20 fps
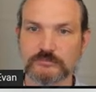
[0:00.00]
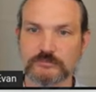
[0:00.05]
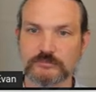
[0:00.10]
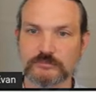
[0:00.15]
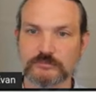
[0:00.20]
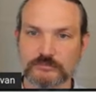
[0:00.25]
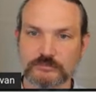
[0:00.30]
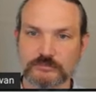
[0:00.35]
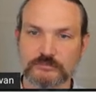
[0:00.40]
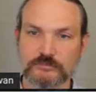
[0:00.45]

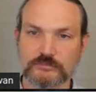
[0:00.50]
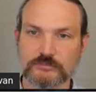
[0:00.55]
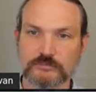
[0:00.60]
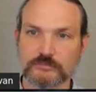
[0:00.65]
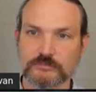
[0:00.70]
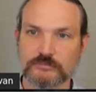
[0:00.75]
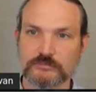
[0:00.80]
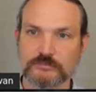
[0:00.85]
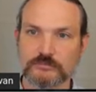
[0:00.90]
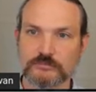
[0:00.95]
So
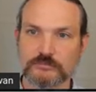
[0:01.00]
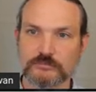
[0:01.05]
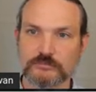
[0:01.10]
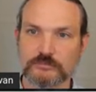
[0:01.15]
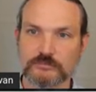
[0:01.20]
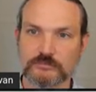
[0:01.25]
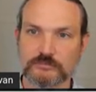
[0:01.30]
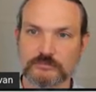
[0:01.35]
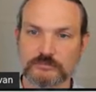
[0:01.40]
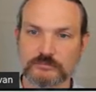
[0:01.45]
if you
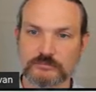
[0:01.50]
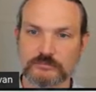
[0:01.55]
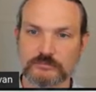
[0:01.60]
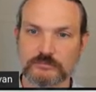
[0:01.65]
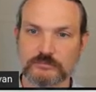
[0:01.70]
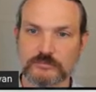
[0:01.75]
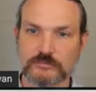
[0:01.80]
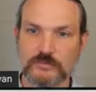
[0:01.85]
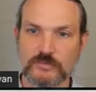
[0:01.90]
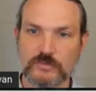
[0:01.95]
say,
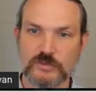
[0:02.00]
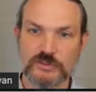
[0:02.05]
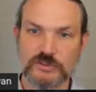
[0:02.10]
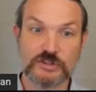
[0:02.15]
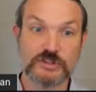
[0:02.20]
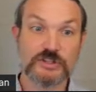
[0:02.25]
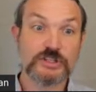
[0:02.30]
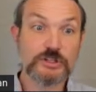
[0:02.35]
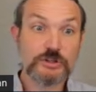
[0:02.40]
okay, do so this.